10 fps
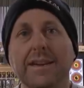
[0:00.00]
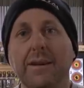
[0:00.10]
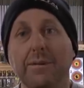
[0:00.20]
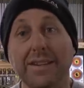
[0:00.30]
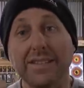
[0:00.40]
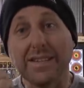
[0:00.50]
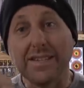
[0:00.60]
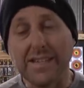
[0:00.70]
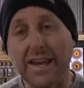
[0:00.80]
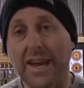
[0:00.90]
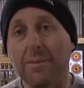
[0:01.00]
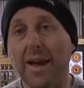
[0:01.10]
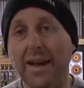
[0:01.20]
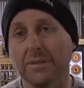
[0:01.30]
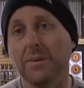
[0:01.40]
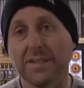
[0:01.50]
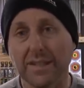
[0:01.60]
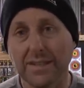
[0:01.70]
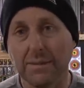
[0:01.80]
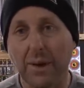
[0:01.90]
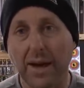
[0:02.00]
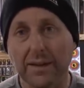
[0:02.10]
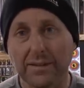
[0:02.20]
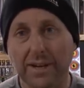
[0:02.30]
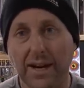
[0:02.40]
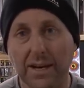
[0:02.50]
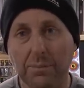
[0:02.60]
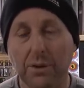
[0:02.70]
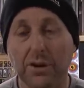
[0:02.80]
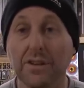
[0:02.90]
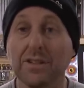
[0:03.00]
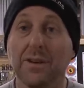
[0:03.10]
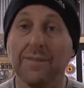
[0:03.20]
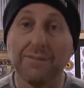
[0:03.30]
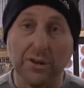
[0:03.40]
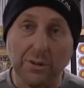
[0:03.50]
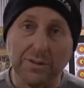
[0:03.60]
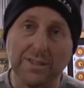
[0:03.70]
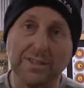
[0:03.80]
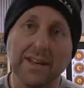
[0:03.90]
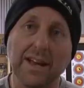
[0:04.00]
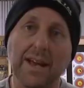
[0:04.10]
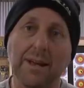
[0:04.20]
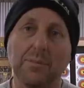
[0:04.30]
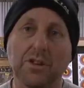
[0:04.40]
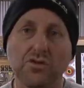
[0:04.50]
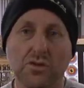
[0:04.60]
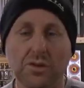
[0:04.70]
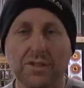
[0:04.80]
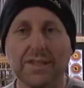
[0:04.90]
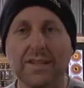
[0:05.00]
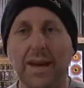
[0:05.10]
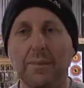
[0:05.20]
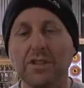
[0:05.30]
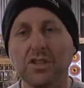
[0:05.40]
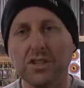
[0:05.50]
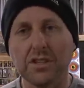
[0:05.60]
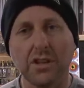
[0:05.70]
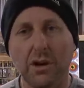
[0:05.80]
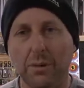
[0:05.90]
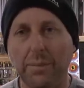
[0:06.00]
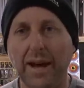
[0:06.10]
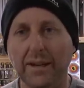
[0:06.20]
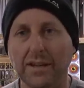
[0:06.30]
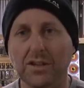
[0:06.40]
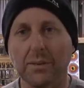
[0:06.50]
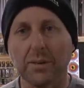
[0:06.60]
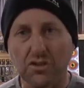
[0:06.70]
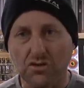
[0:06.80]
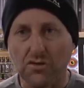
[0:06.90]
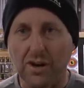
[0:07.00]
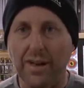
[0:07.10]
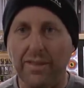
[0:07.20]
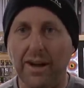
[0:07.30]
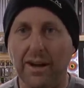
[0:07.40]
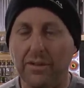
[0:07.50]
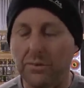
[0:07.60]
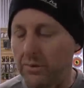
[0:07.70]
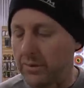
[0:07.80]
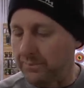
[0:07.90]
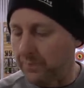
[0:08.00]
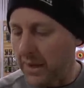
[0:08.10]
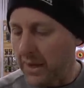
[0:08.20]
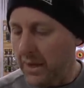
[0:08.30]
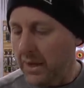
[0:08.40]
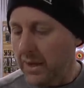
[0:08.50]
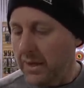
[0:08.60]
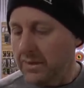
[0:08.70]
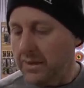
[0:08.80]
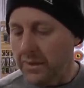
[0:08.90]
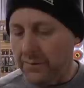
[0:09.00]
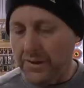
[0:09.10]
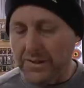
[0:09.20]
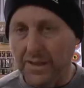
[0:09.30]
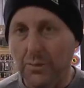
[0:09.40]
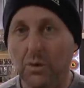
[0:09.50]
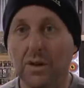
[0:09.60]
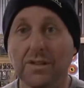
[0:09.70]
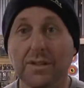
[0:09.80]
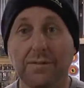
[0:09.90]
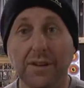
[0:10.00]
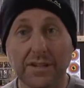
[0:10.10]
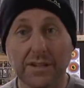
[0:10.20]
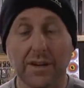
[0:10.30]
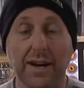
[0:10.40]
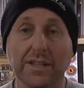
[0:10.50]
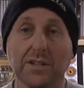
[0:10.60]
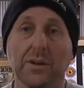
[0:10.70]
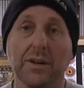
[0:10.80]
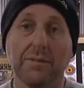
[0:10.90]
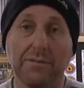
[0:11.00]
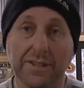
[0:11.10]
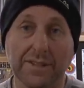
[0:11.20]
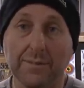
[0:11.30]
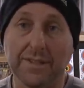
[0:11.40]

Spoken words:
it is the same as my 60 pound target bow, so it feels the same, the draw's the same, it's just lower poundage, so I'm gonna try that, I thought. So the first thing was to fit a sight to it and fit some